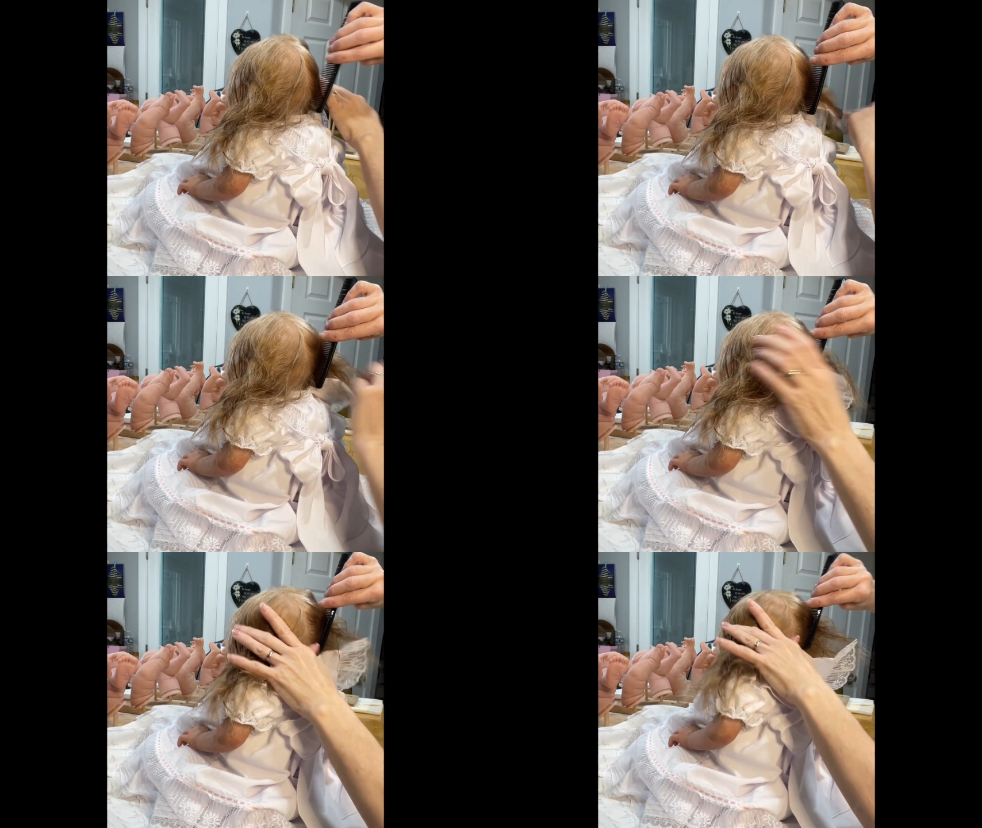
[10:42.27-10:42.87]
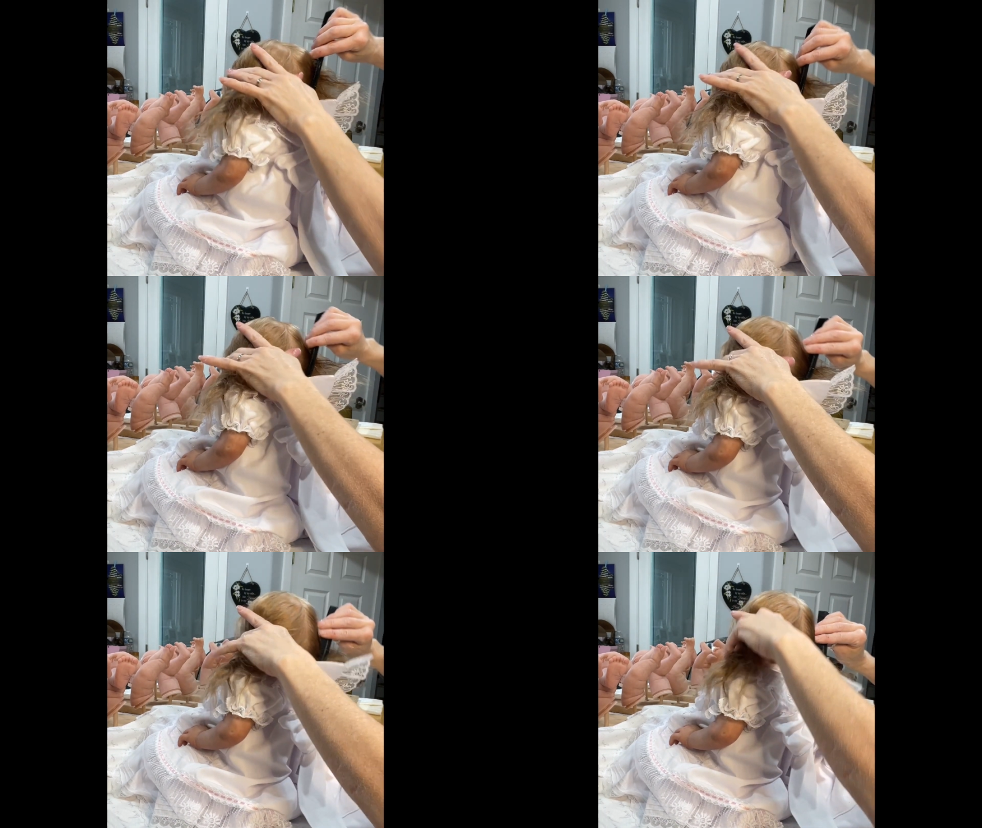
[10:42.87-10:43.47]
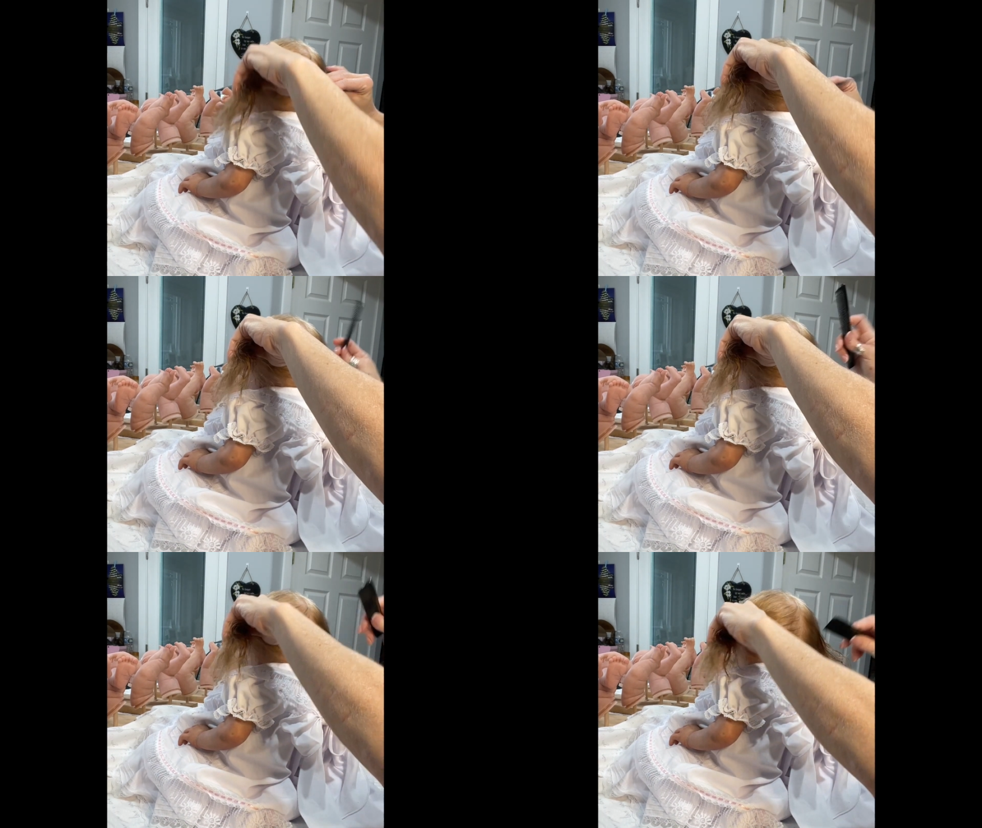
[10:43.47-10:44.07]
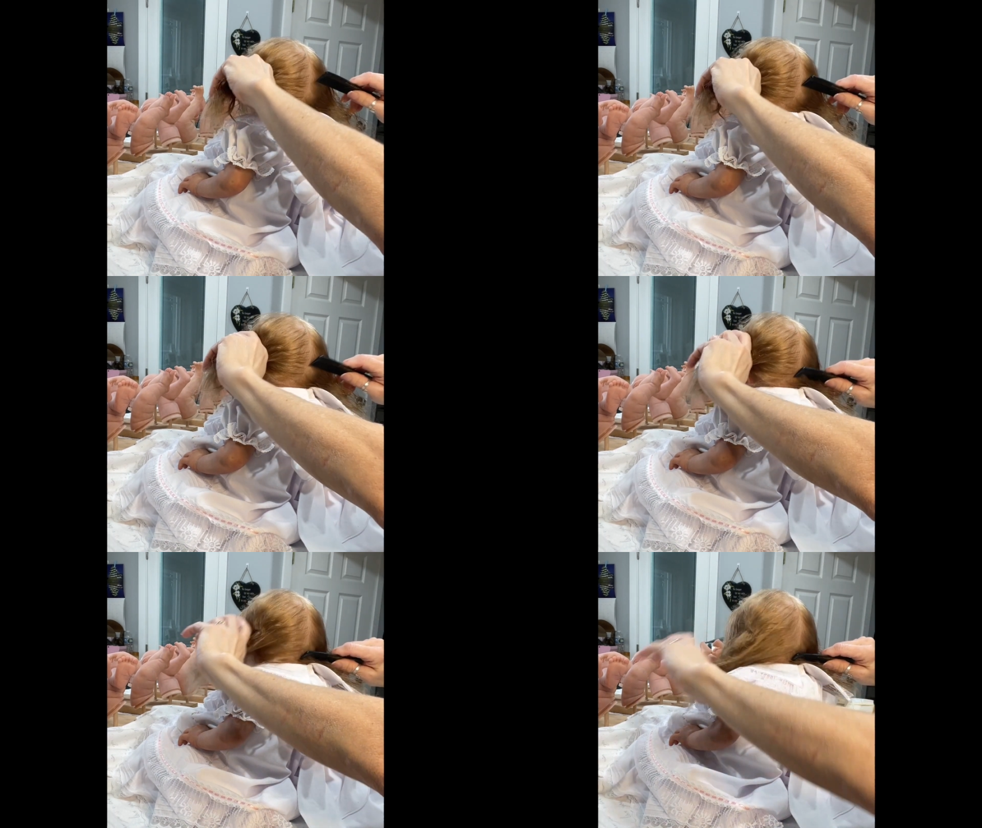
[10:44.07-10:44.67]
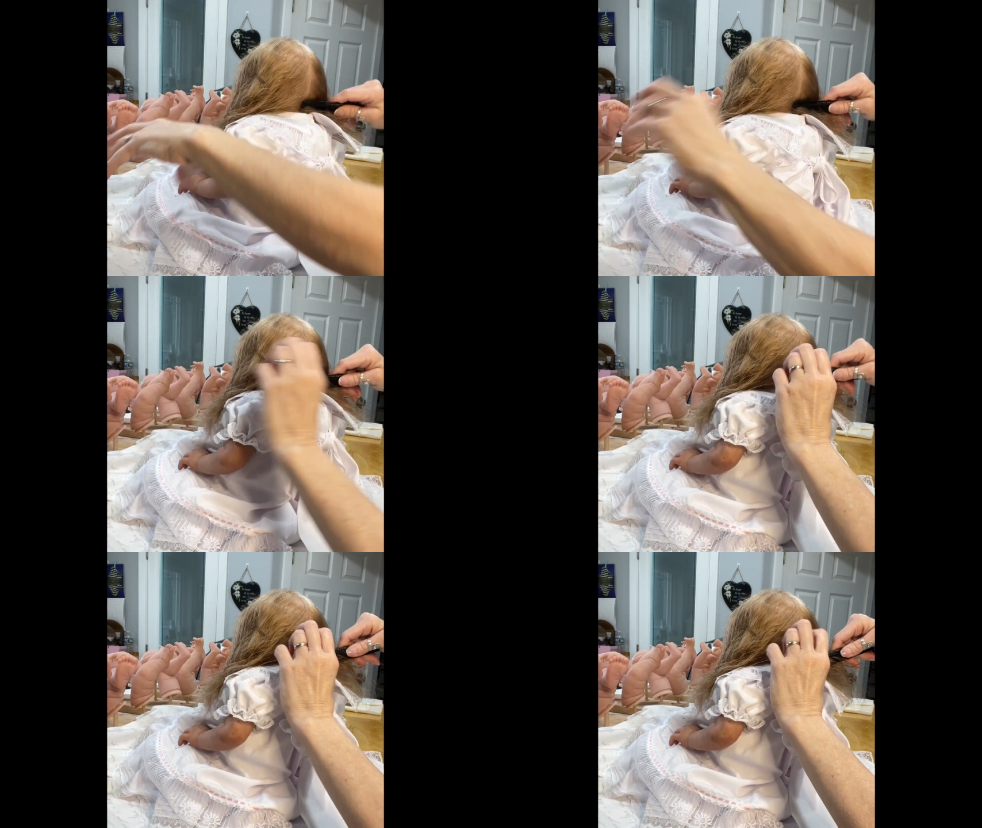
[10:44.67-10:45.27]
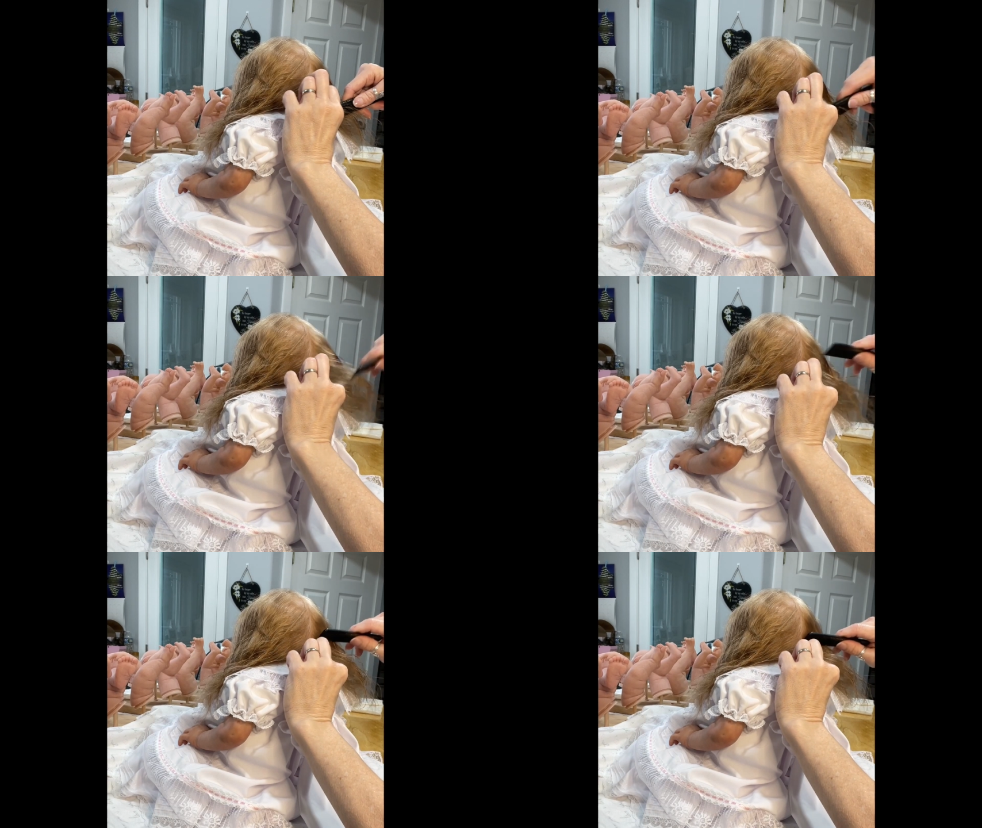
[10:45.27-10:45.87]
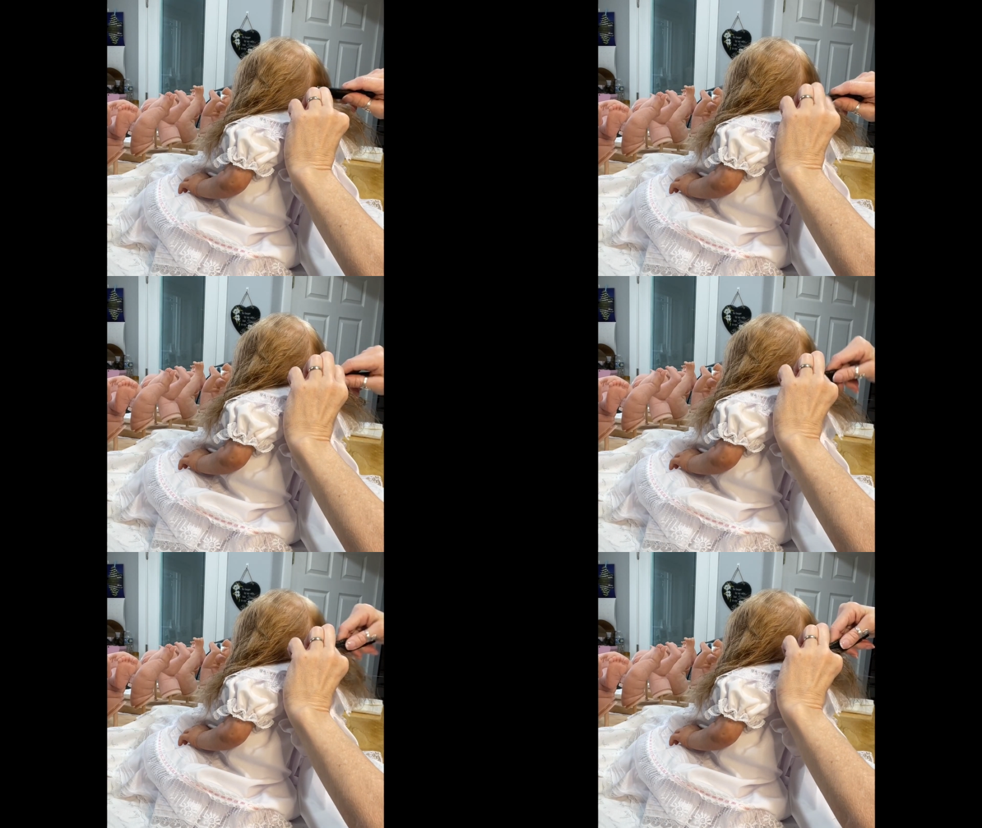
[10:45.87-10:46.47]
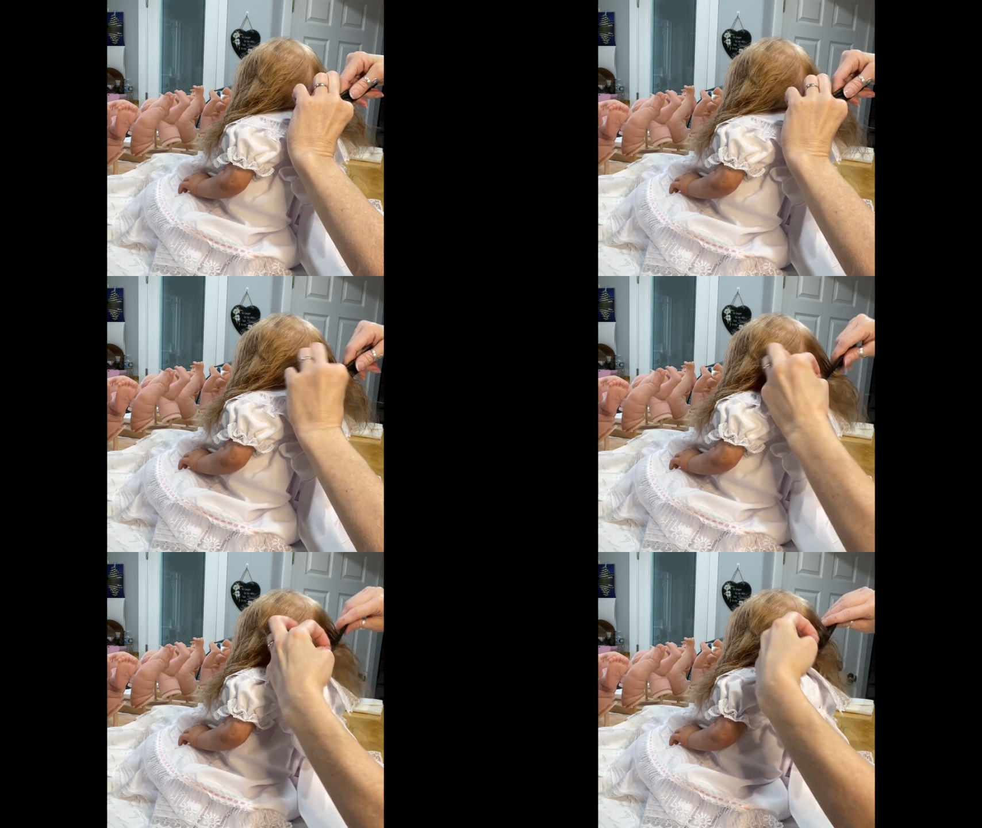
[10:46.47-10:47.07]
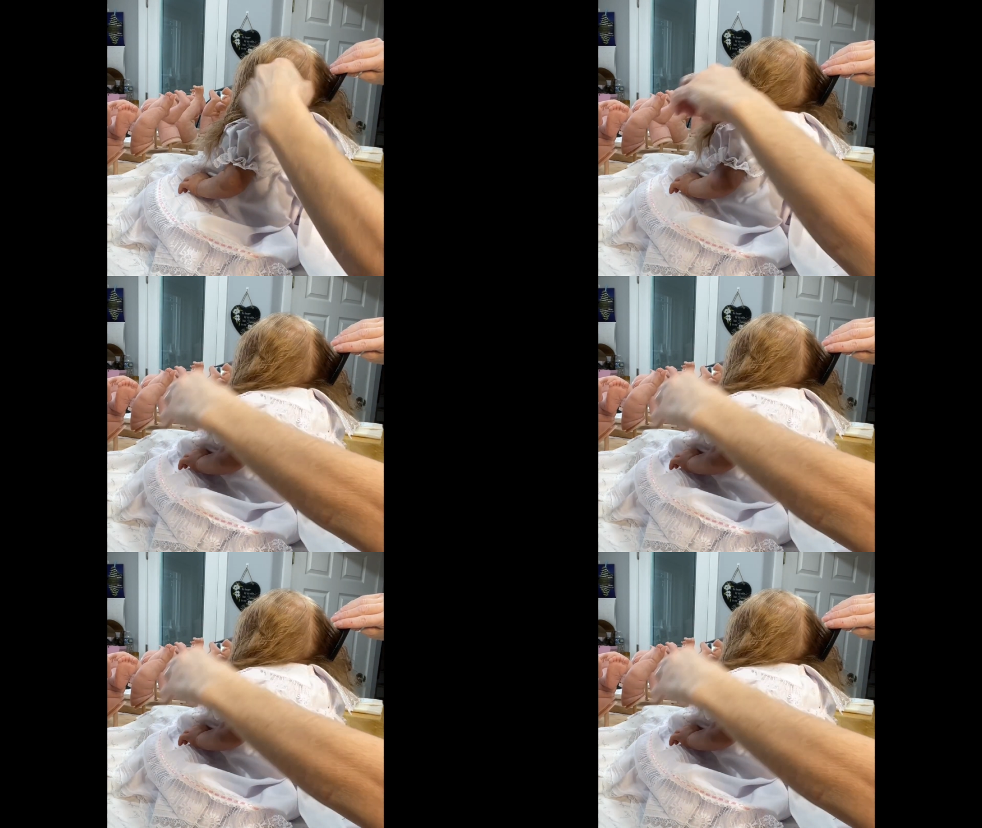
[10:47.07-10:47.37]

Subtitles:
Nobody's mouth can be seen.